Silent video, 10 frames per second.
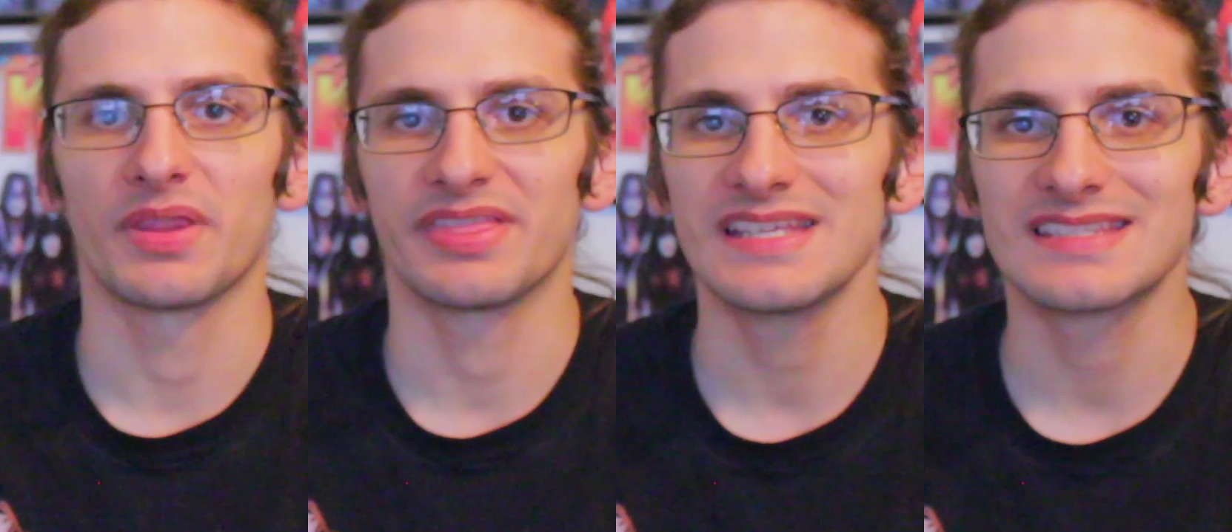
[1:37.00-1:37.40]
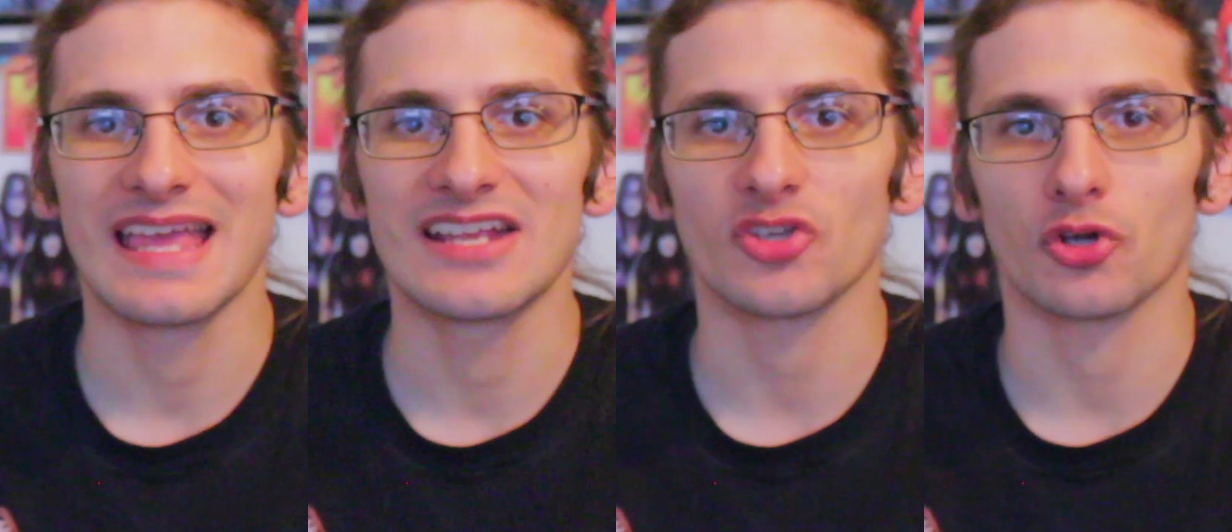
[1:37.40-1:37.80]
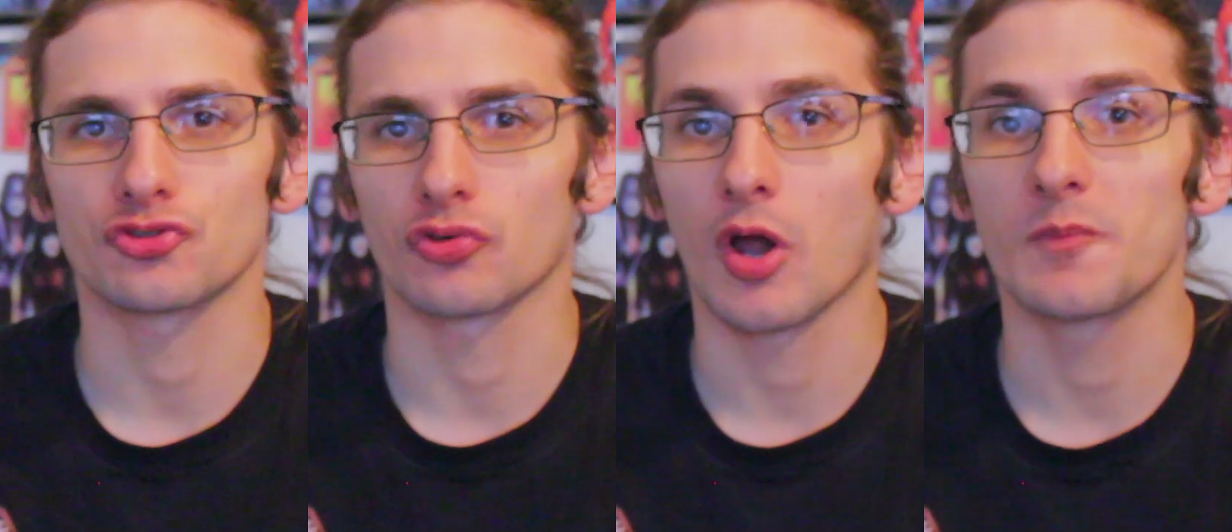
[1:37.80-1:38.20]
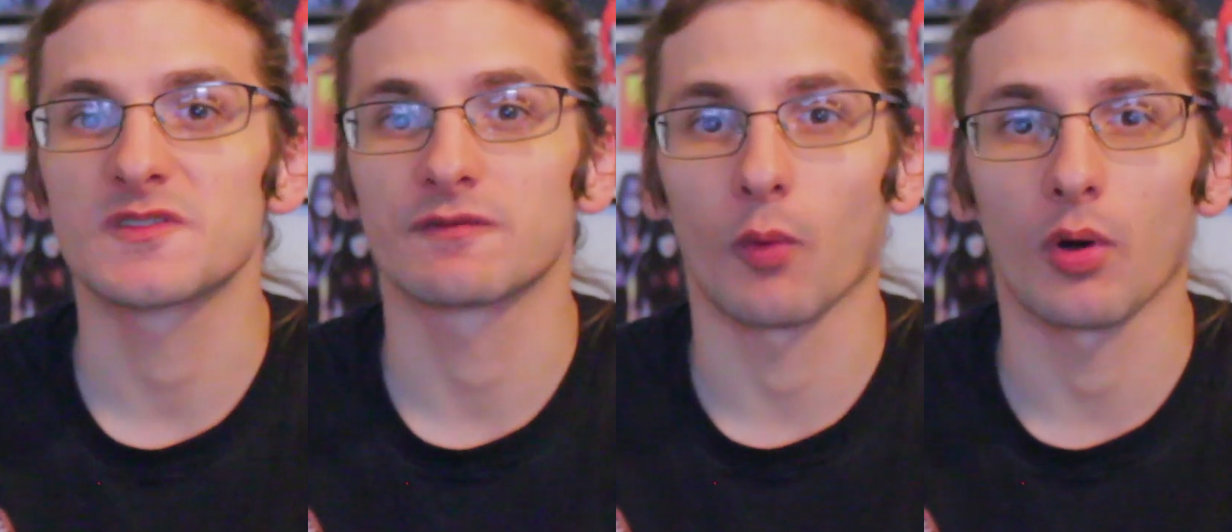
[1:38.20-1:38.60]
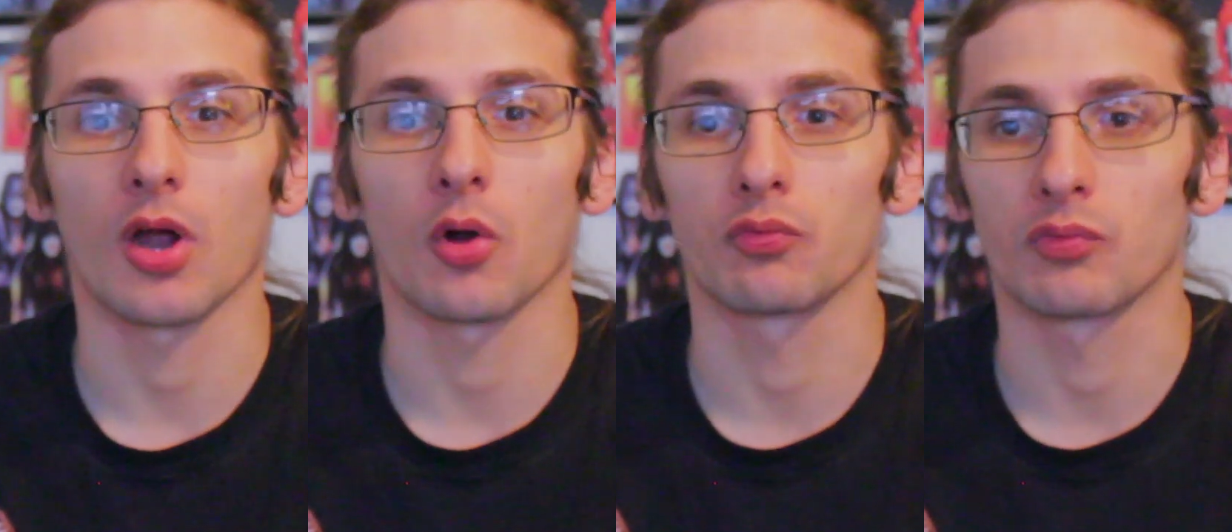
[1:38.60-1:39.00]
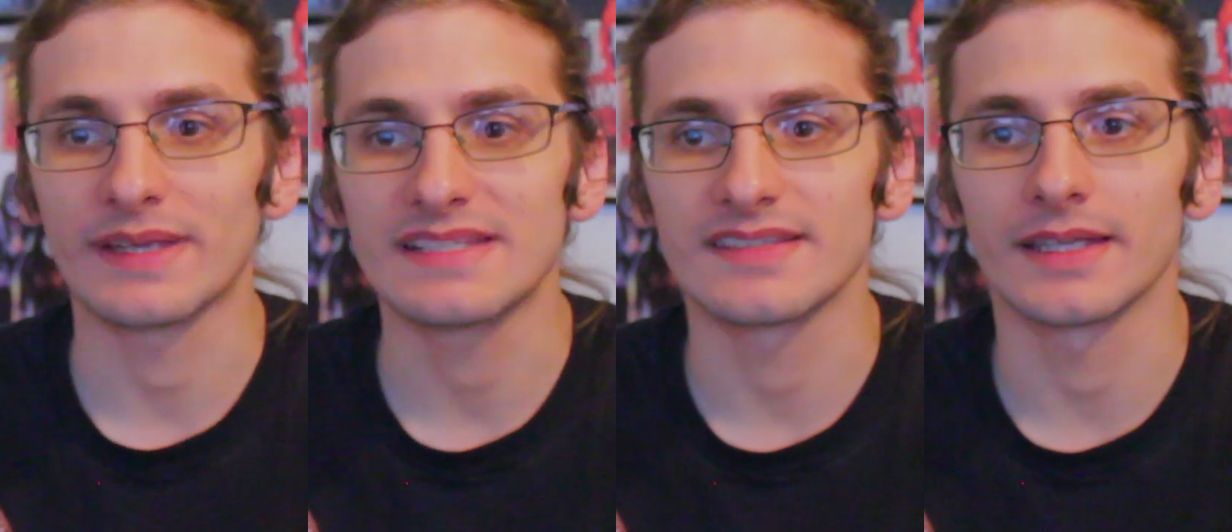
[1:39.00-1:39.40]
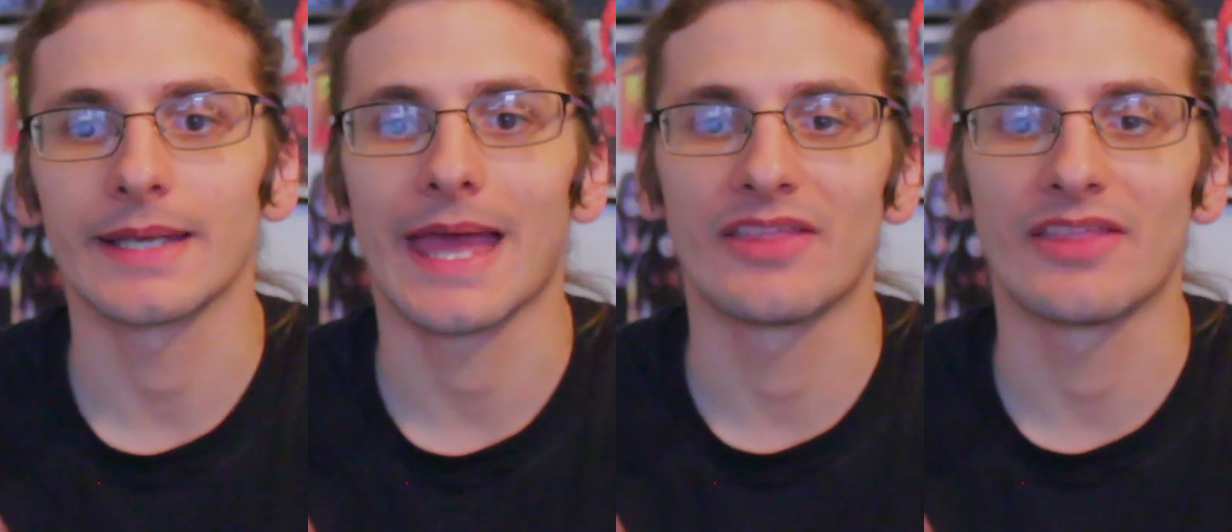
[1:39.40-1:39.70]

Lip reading: But these things are tropes for a reason,